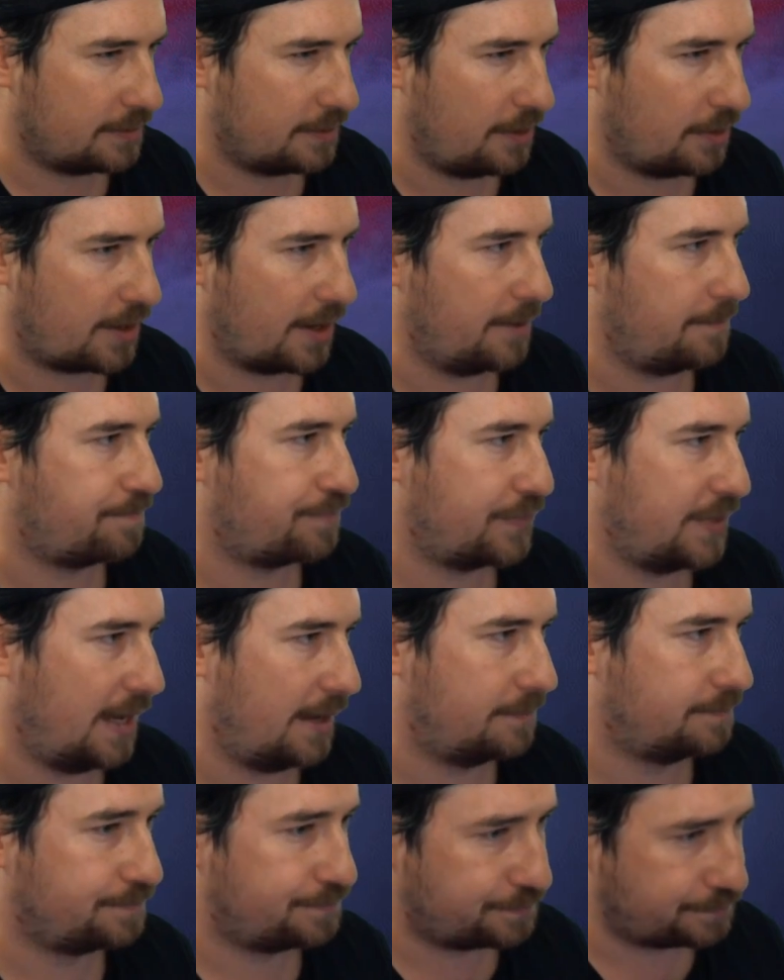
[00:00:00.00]
Okay, yeah.
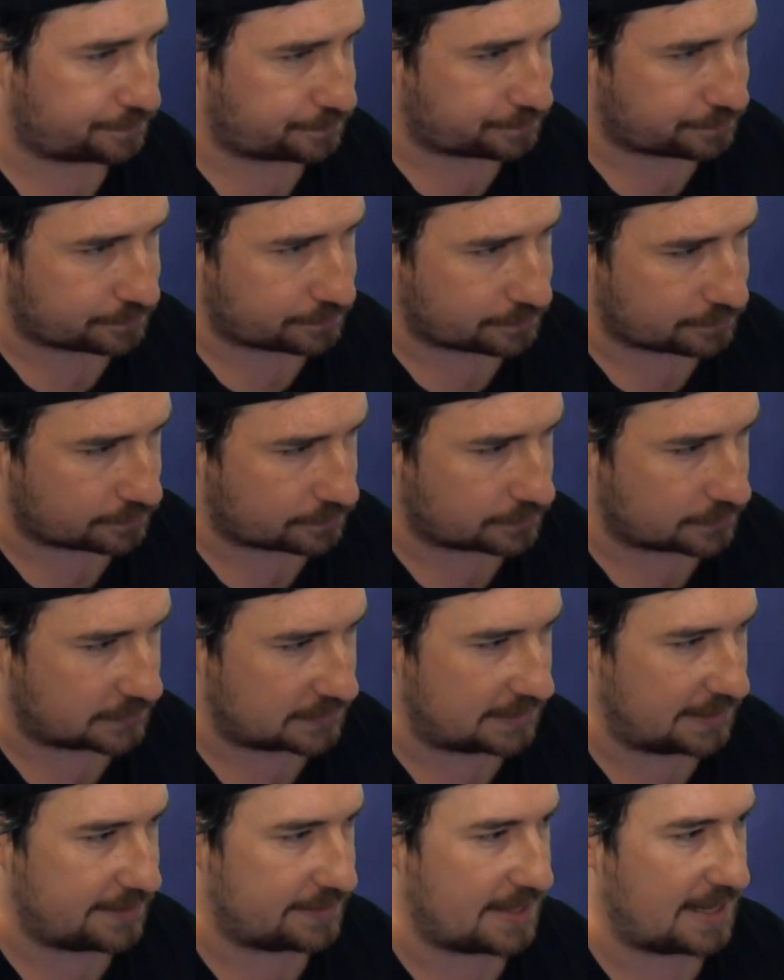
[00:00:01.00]

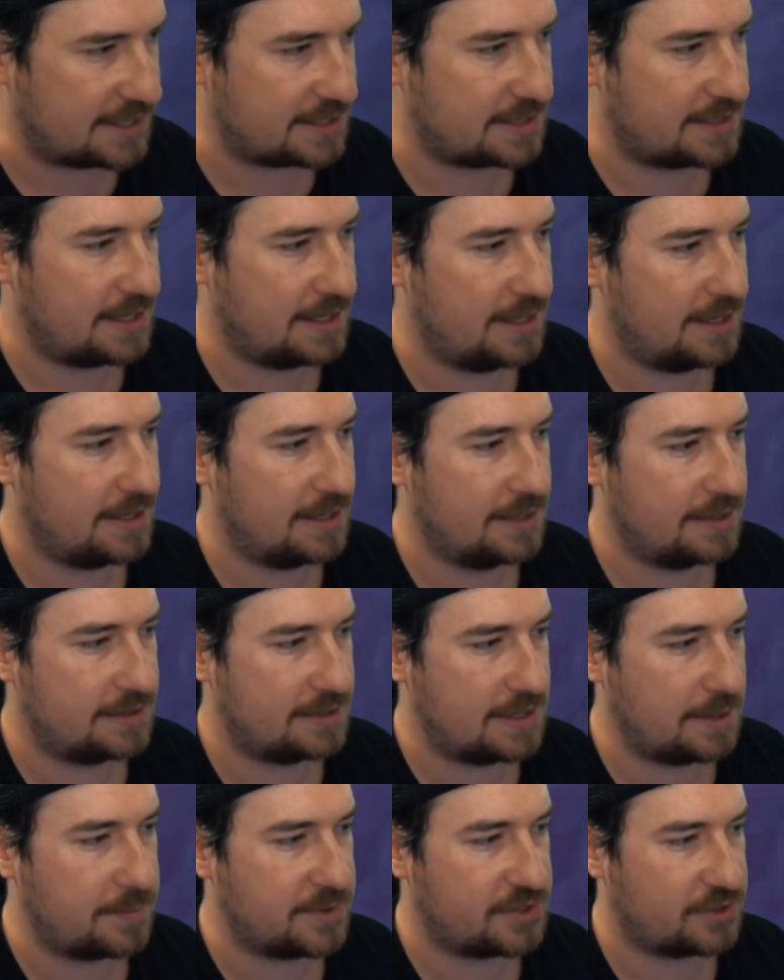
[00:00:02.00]
See, that's the
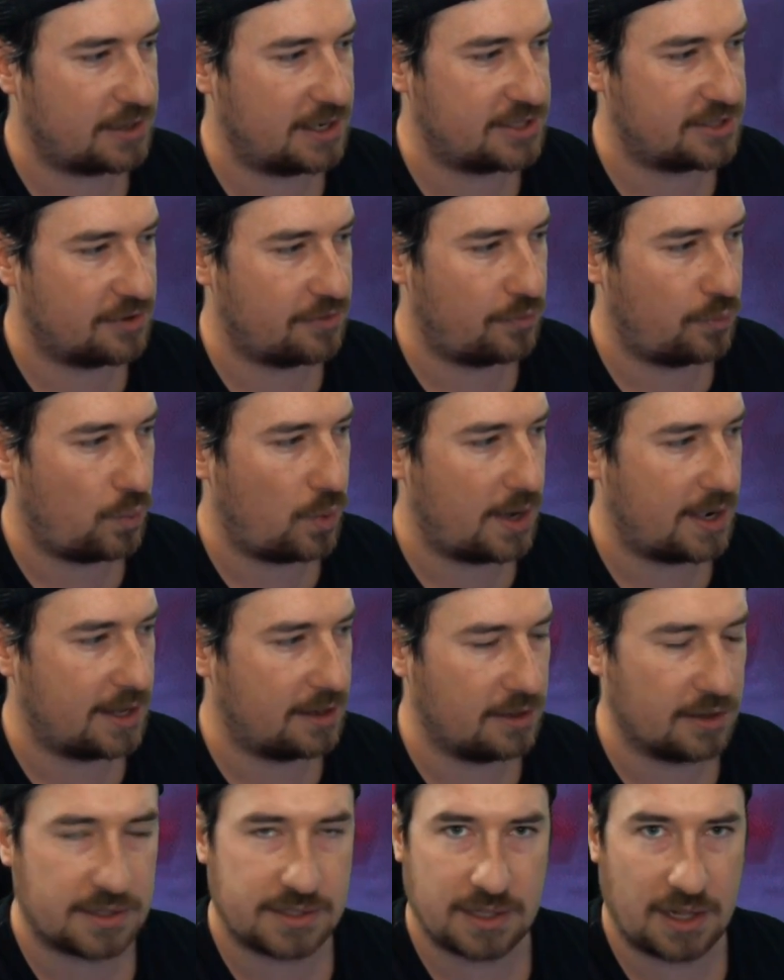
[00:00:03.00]
demonstration of what it
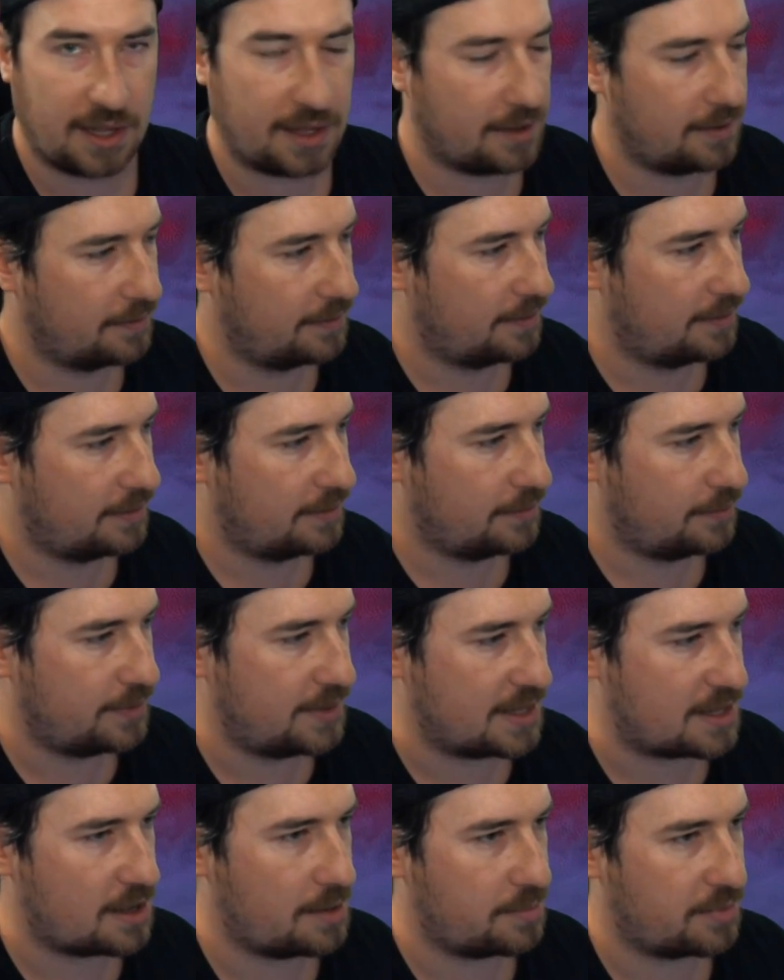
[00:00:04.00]
looks like when
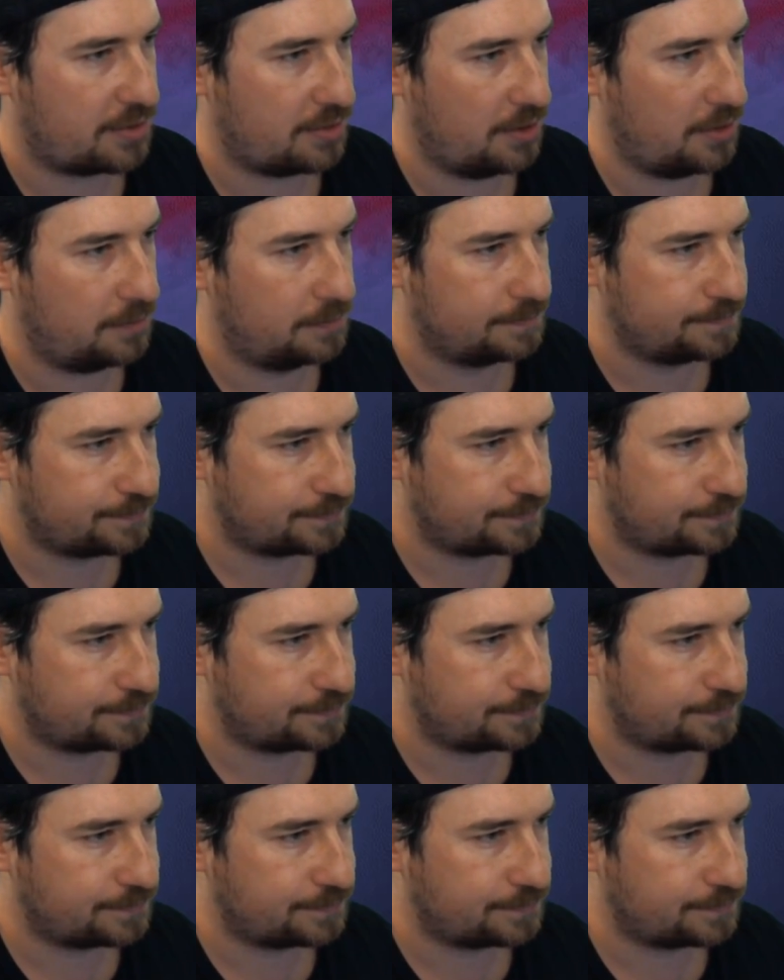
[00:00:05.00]
they come through.